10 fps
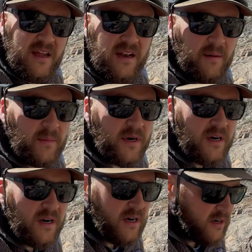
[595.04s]

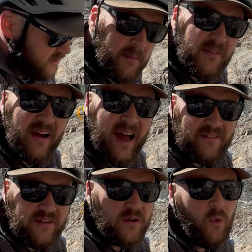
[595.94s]
number 5,
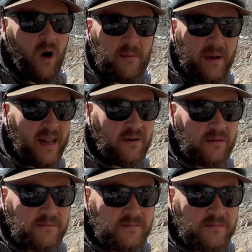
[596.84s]
water bottle.